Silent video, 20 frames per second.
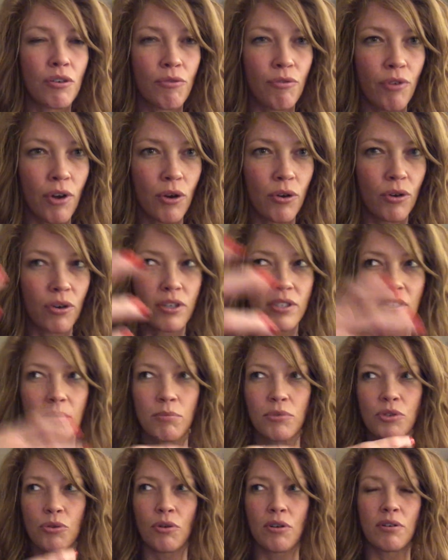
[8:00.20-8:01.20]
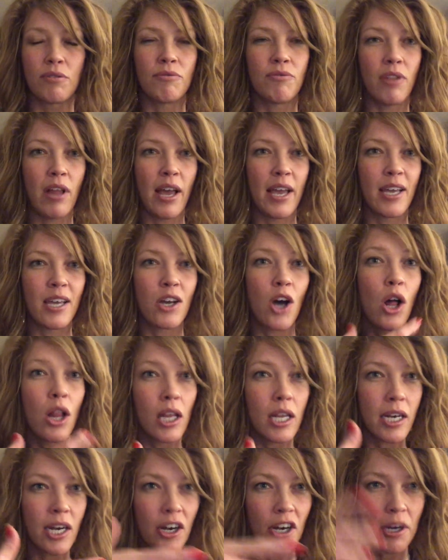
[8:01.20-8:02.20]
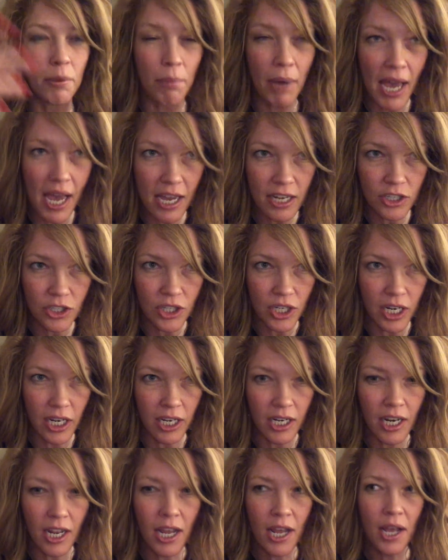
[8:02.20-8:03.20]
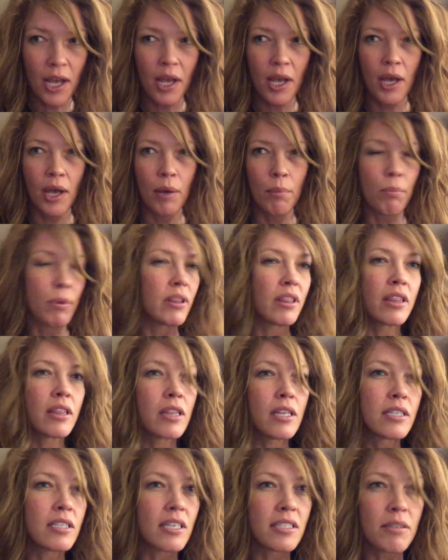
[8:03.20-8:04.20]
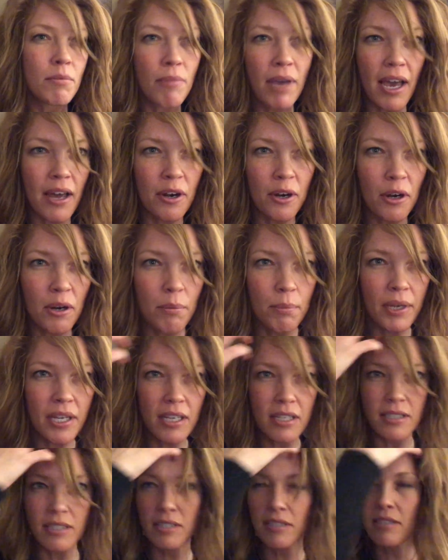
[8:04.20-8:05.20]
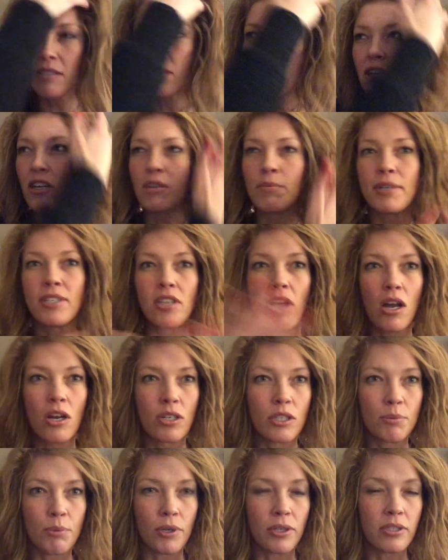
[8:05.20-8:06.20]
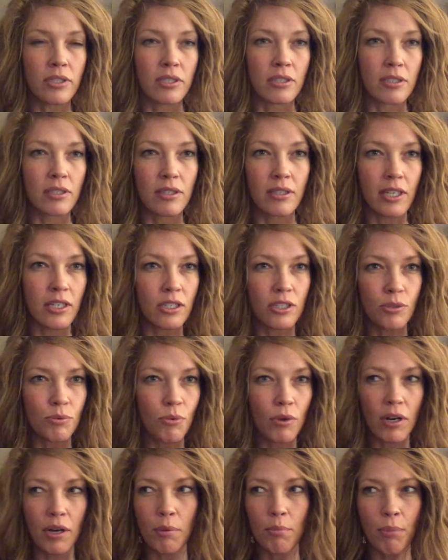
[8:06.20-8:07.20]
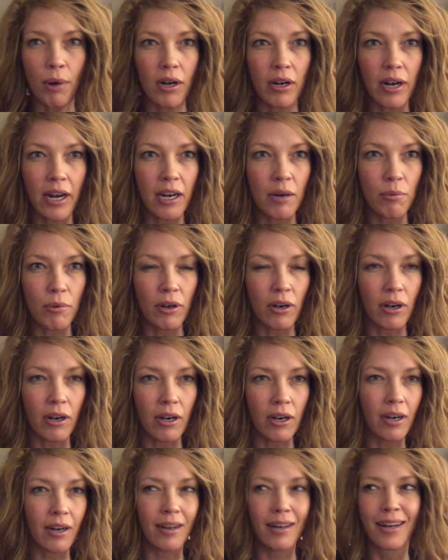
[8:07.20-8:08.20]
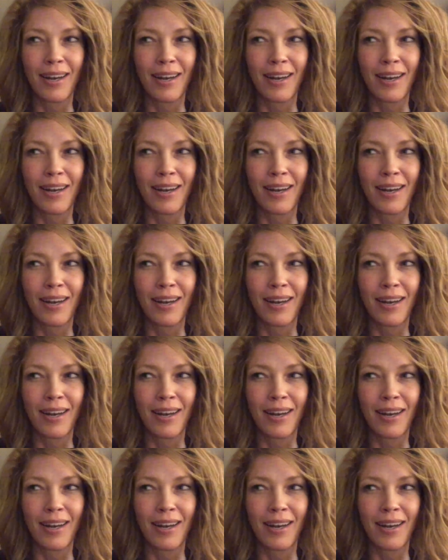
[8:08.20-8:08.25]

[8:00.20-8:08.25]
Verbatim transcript: evoke some sort of like culinary passion but it doesn't matter because they're a McDonald's person. They just want a burnt hamburger